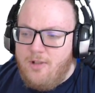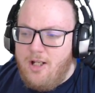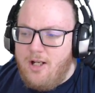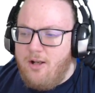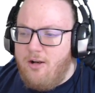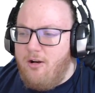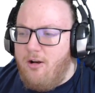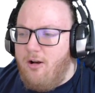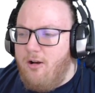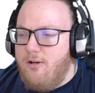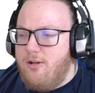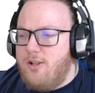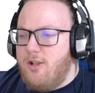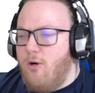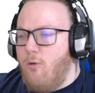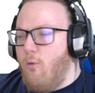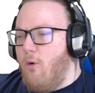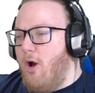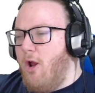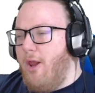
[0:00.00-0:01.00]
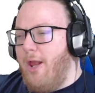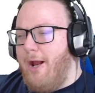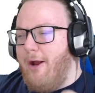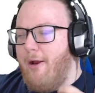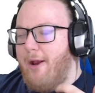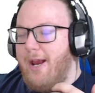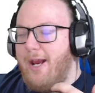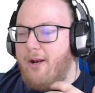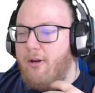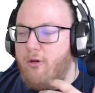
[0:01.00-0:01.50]
It could also wall
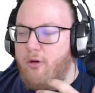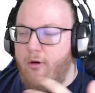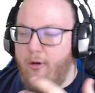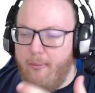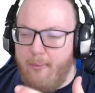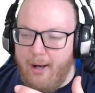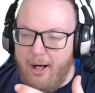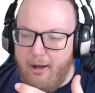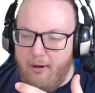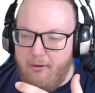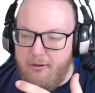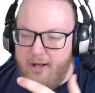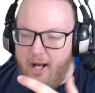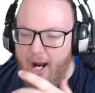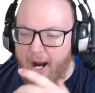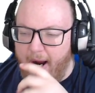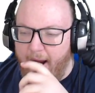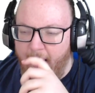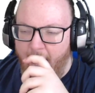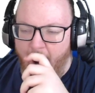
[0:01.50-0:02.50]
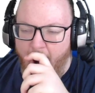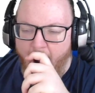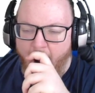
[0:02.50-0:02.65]
out a Lucmetal deck.